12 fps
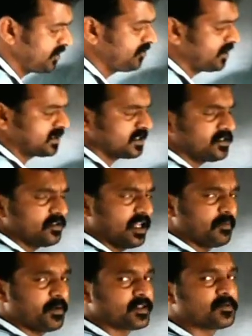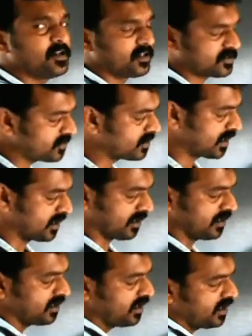2H into L plus B also you can
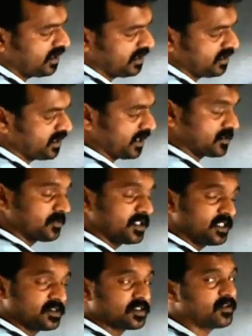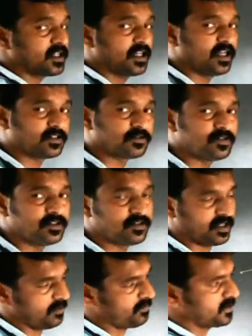write. In the textbook it is given there 2 into
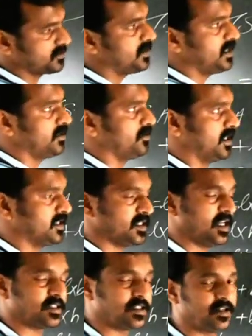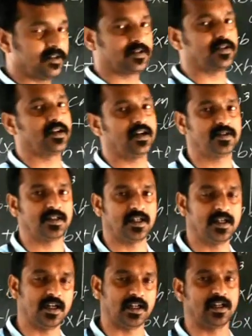L plus B into H. Last year also you have
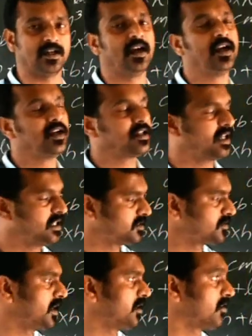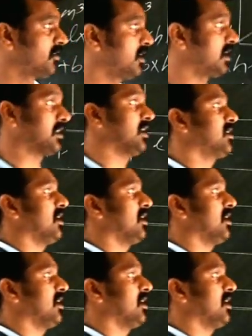studied like that. That is why I wrote like that.